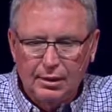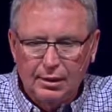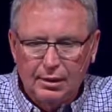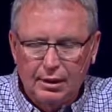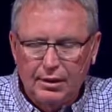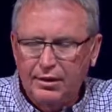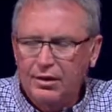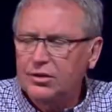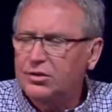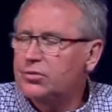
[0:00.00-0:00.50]

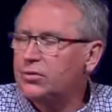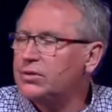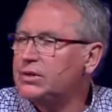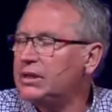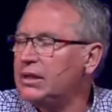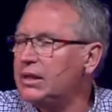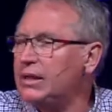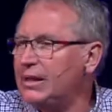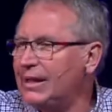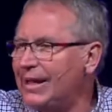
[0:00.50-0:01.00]
And this was
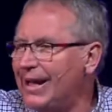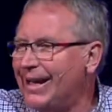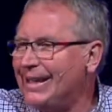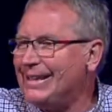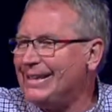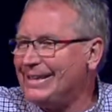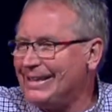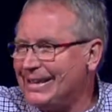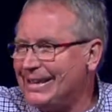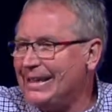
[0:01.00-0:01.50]
in
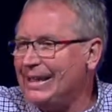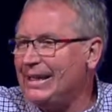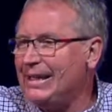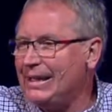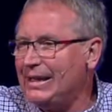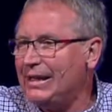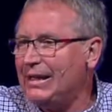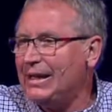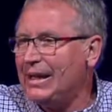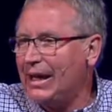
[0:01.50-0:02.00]

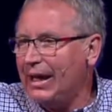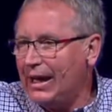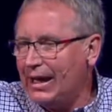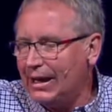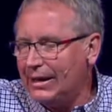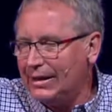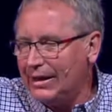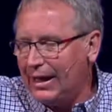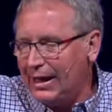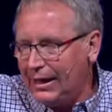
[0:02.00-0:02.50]

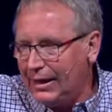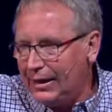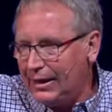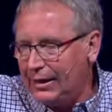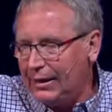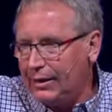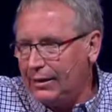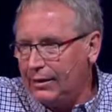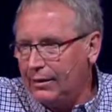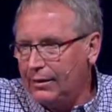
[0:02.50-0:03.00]

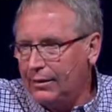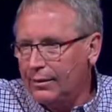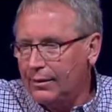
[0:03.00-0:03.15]
1980.